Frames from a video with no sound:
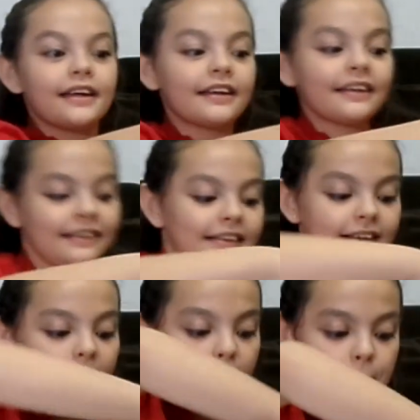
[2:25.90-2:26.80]

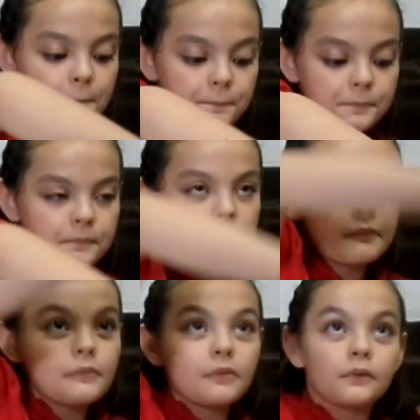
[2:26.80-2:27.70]

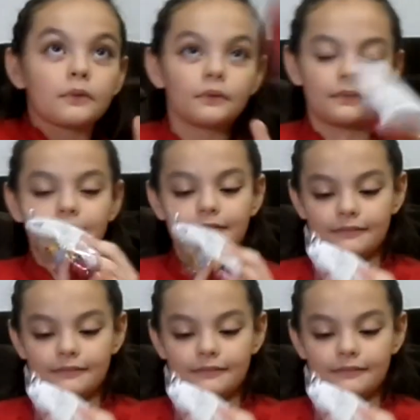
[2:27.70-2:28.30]
No one is speaking in this clip.